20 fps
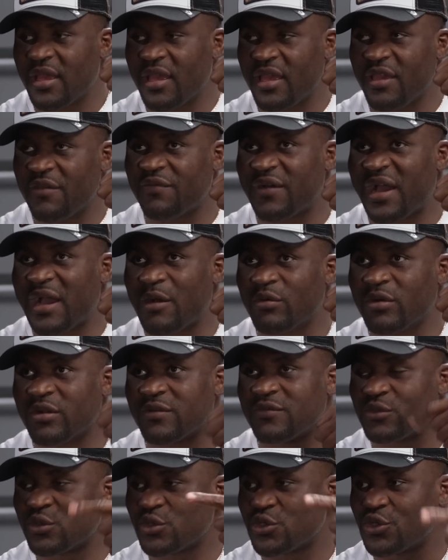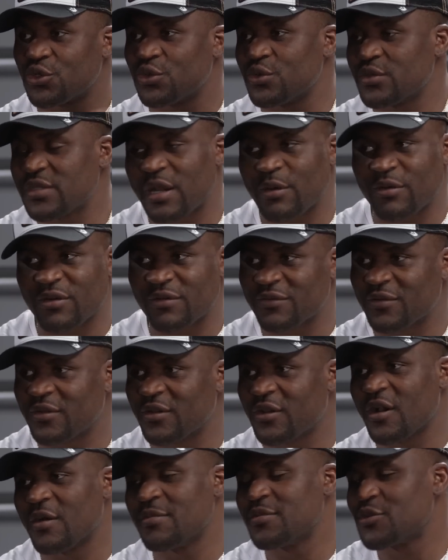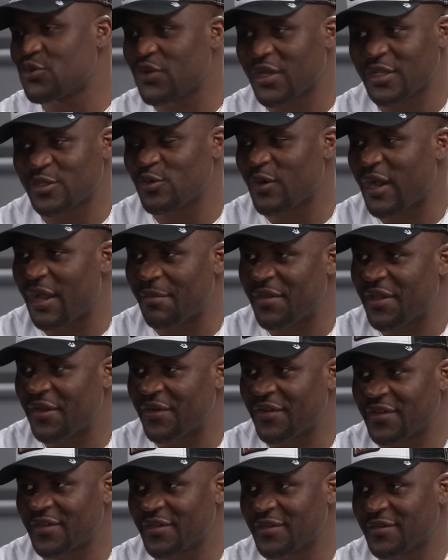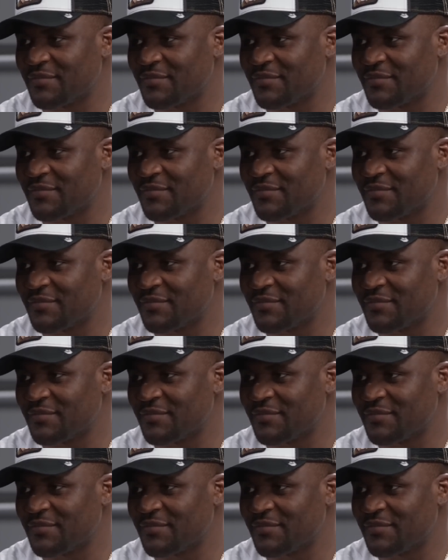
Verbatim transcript: if I would have to choose, I would have come straight to America.